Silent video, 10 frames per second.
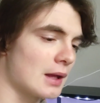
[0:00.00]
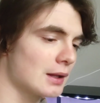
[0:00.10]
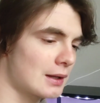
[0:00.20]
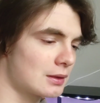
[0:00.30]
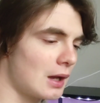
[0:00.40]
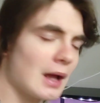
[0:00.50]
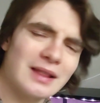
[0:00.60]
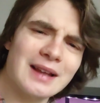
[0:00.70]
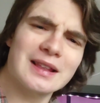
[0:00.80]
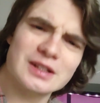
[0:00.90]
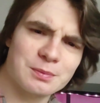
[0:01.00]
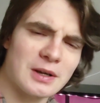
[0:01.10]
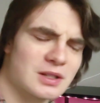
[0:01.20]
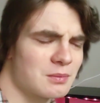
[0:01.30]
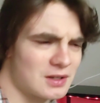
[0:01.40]
I like
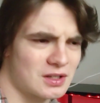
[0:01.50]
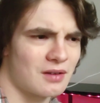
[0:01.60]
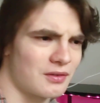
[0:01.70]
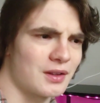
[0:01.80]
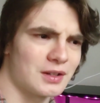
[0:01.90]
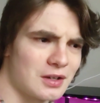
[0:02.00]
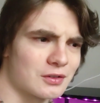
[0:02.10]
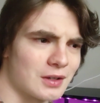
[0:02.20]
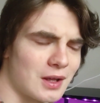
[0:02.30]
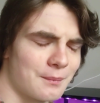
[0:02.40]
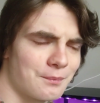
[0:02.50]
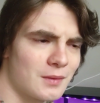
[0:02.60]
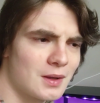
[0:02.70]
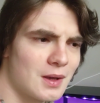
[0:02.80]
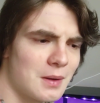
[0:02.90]
expressing myself on the internet.
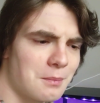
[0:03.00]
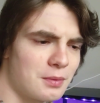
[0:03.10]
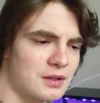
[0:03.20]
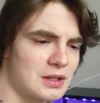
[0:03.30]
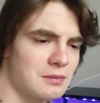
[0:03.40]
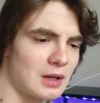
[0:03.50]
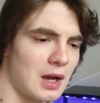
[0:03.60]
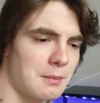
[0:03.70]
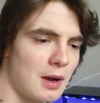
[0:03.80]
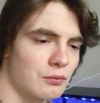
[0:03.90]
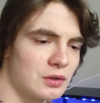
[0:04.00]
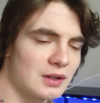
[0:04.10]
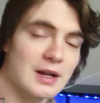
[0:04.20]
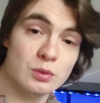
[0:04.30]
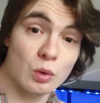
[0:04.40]
But at the same time, I
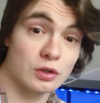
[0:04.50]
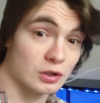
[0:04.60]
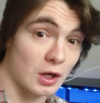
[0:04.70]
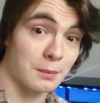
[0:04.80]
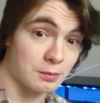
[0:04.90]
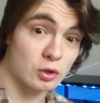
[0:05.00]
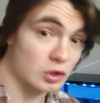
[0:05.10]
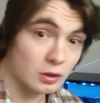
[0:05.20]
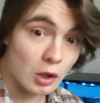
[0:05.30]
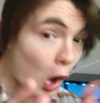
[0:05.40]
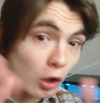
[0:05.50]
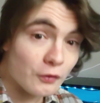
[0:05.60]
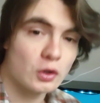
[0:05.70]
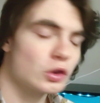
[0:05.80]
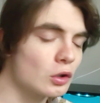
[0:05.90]
realize when there's
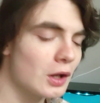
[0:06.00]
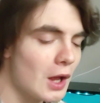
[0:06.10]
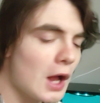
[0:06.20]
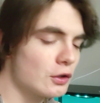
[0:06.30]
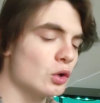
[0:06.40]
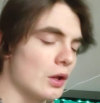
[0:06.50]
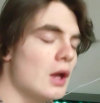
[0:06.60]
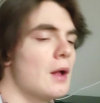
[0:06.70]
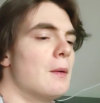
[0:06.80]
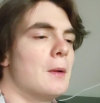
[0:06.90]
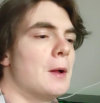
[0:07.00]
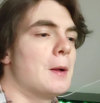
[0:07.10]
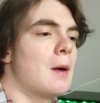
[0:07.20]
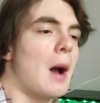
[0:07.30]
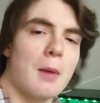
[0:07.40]
all the dude,
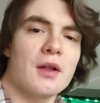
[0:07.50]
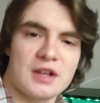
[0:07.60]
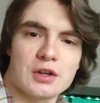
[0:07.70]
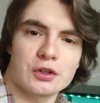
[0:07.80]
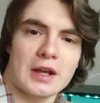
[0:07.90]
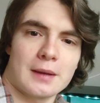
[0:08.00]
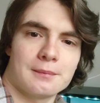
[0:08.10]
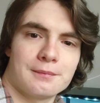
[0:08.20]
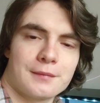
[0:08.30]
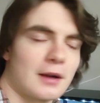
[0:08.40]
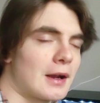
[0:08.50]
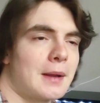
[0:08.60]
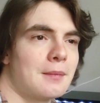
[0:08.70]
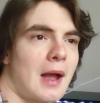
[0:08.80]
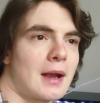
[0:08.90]
I'm on the internet. All
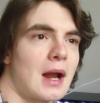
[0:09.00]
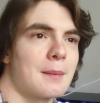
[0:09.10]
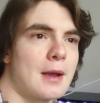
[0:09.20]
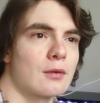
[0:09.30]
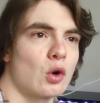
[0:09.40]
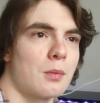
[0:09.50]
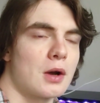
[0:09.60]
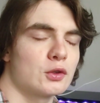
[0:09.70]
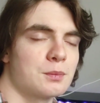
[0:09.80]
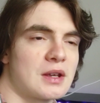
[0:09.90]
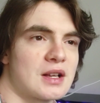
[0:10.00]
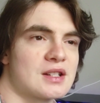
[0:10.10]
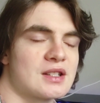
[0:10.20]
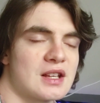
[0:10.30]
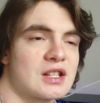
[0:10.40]
right, I gotta be a role model
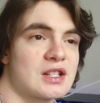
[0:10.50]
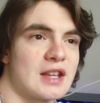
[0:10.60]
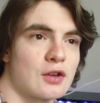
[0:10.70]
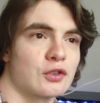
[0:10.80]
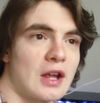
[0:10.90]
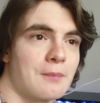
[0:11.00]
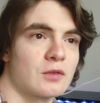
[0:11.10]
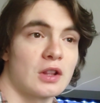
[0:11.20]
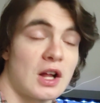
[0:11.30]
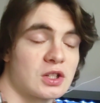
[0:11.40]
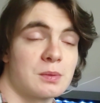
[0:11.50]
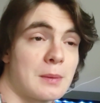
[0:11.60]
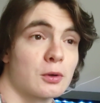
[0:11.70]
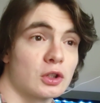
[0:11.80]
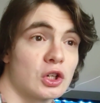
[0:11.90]
because this is the internet. Lots of
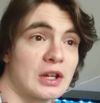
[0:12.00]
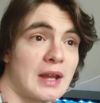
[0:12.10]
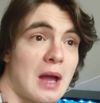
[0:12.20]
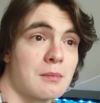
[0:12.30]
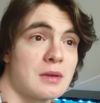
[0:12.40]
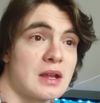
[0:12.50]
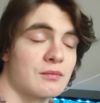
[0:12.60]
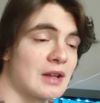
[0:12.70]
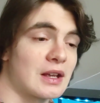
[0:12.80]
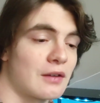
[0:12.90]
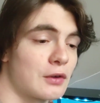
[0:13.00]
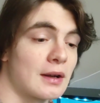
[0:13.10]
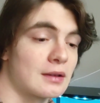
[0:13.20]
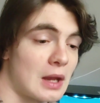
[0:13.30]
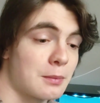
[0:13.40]
people are looking at me. Like if you're
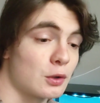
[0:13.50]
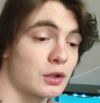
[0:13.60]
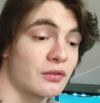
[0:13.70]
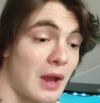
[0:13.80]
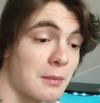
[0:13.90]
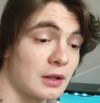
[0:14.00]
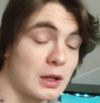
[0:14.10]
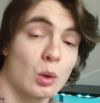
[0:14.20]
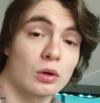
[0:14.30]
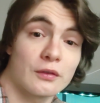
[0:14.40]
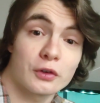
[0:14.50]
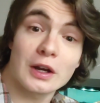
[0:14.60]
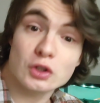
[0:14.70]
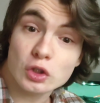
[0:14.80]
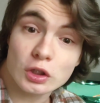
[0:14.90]
at a table with your family, or if
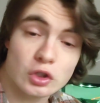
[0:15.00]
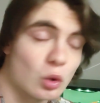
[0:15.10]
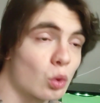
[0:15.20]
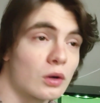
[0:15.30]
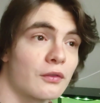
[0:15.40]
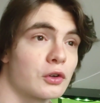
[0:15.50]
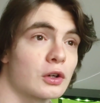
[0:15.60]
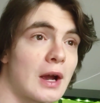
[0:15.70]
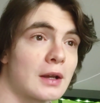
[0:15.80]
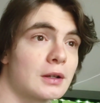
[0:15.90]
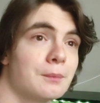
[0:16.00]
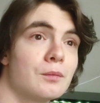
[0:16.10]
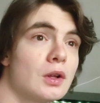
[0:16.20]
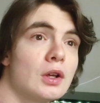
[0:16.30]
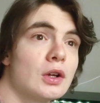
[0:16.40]
you're at church, or if you're at a
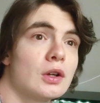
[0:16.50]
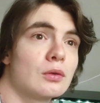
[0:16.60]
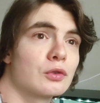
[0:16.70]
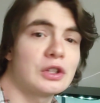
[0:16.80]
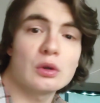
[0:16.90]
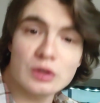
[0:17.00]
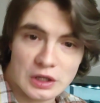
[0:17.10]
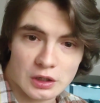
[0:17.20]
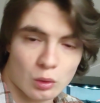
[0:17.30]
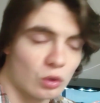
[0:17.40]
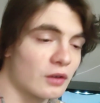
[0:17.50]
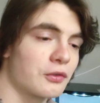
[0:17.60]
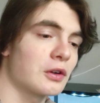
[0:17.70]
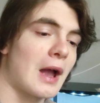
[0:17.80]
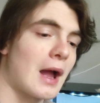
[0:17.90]
reunion, or
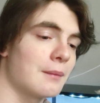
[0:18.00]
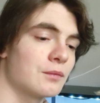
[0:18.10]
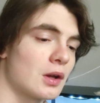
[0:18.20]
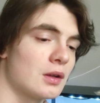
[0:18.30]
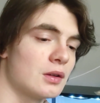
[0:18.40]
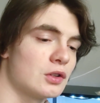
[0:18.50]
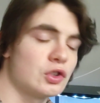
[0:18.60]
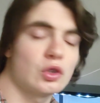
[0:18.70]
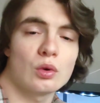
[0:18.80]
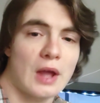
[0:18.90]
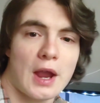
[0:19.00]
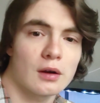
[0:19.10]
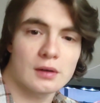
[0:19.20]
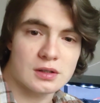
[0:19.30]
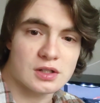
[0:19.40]
if you're at doing
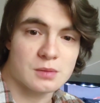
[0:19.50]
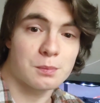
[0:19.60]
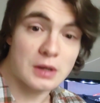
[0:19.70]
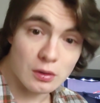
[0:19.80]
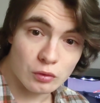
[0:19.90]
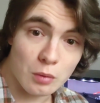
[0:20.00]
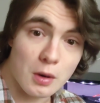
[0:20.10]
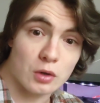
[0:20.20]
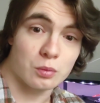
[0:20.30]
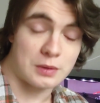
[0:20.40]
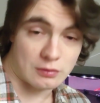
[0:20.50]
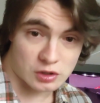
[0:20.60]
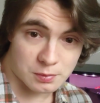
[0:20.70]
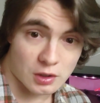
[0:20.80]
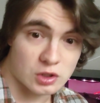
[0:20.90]
errands, be a role model. Be
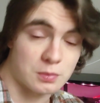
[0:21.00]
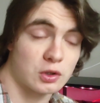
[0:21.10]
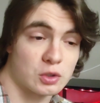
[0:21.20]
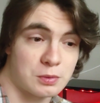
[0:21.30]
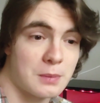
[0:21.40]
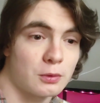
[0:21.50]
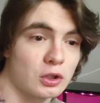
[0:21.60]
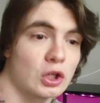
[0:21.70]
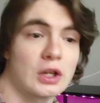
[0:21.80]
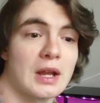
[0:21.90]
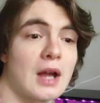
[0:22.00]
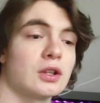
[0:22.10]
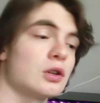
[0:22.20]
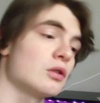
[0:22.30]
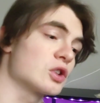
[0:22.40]
responsible. There's people looking at
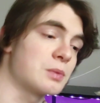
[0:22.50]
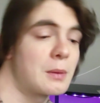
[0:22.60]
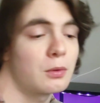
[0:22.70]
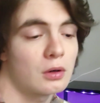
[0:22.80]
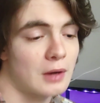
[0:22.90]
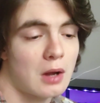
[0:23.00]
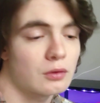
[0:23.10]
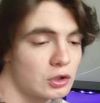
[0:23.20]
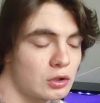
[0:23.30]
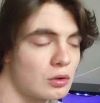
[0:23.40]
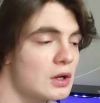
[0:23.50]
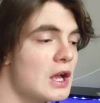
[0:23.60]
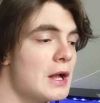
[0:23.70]
you. There's people around you.